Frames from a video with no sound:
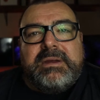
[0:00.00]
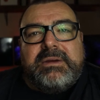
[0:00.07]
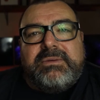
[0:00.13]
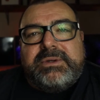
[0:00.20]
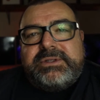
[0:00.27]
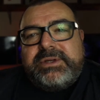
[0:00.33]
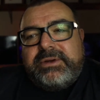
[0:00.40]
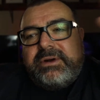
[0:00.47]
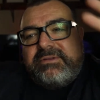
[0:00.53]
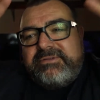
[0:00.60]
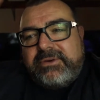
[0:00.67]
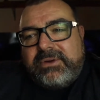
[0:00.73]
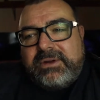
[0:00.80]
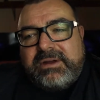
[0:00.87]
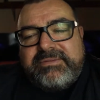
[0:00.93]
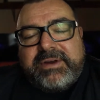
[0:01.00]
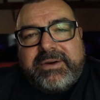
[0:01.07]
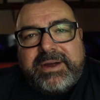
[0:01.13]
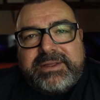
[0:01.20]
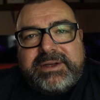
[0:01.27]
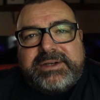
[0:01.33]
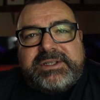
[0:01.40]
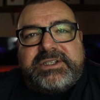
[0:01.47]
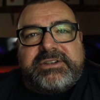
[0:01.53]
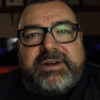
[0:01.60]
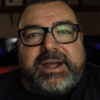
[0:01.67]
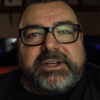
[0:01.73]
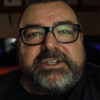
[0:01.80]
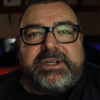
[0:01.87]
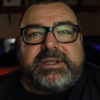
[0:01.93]
We'll turn off all of our other
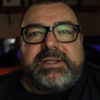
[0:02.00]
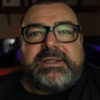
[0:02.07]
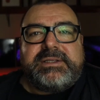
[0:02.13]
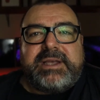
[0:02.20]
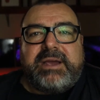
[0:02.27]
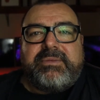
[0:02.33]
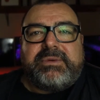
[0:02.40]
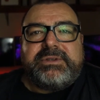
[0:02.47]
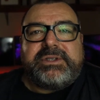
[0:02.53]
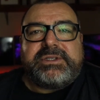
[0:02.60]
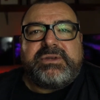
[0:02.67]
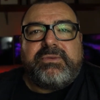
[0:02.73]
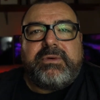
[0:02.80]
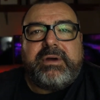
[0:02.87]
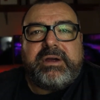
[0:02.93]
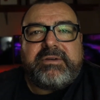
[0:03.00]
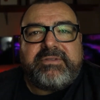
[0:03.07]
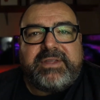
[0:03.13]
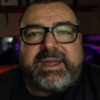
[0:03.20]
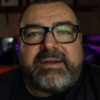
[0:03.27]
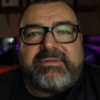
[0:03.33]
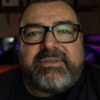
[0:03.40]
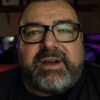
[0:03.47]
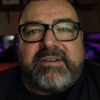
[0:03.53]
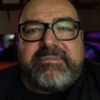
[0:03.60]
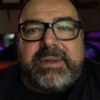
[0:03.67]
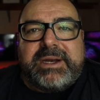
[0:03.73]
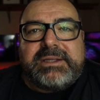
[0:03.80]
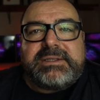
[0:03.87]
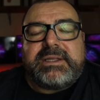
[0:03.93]
distractions and we'll just work for that 5
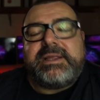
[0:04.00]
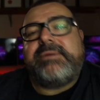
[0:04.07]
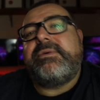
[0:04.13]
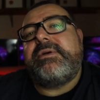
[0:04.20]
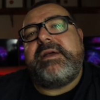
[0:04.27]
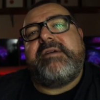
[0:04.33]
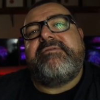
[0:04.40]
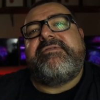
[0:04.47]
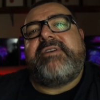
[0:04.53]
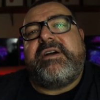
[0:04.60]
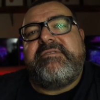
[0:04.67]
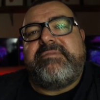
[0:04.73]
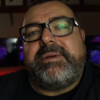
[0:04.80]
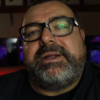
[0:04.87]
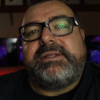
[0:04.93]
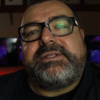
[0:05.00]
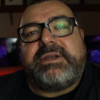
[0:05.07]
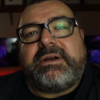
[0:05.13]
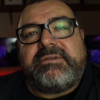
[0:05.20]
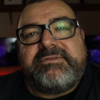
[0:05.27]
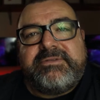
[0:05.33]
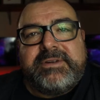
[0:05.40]
minutes, and then we'll have 5 minutes off.